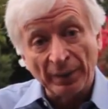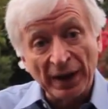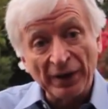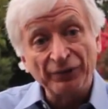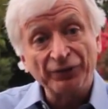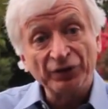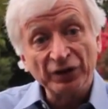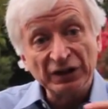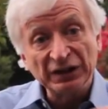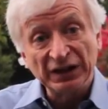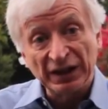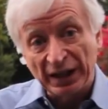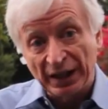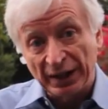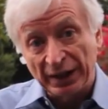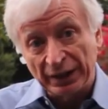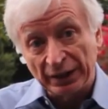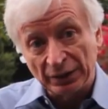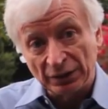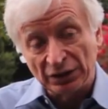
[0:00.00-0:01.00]
Every
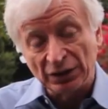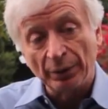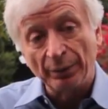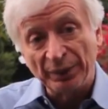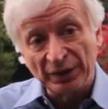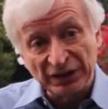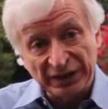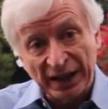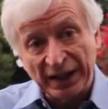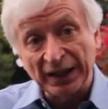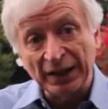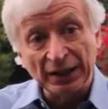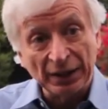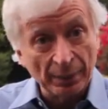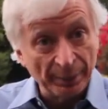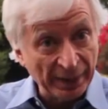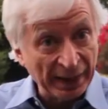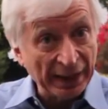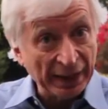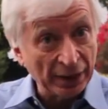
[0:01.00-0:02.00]
day could be taking
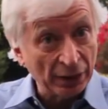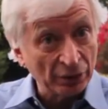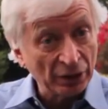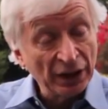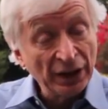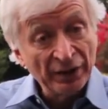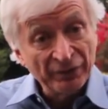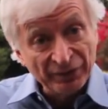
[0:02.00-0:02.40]
about